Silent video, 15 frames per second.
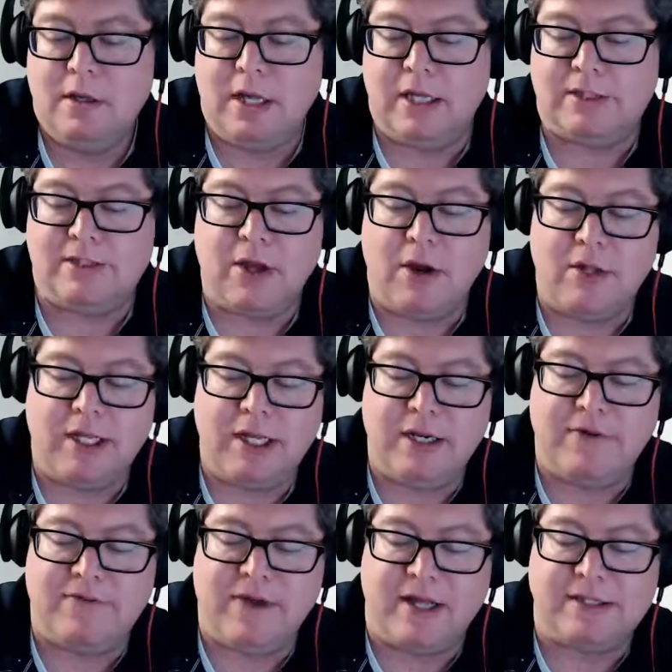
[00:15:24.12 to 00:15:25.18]
it's totally
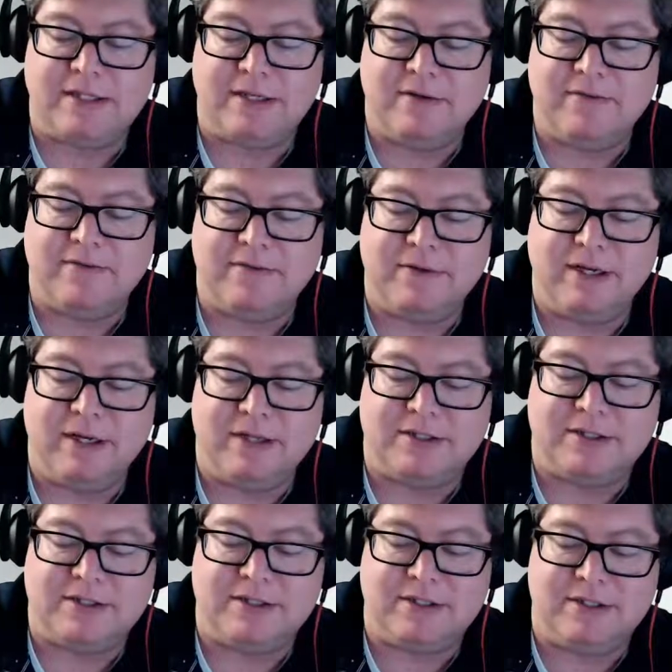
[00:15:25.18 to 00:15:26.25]
inoffensive.
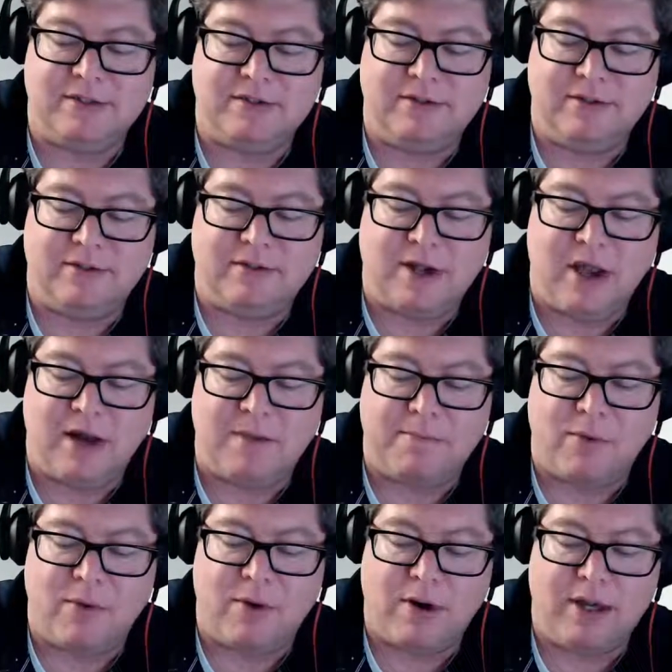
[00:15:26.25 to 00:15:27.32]
It's kind of
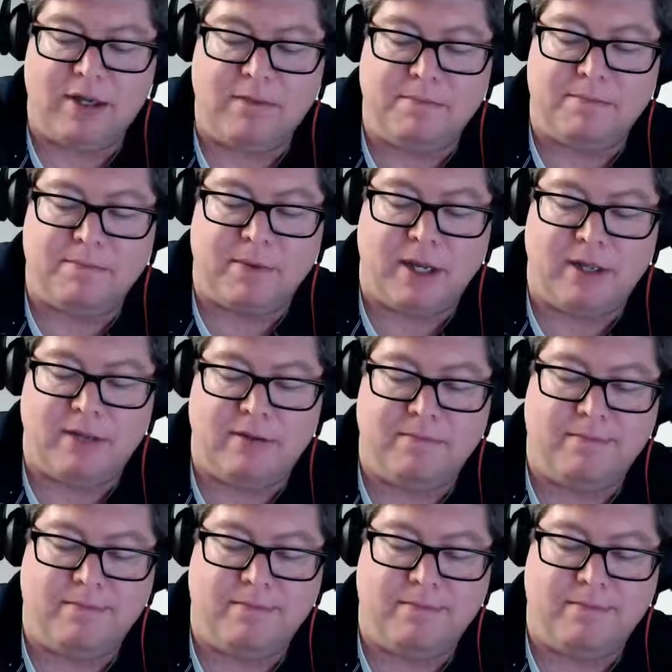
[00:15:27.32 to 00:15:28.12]
boring, but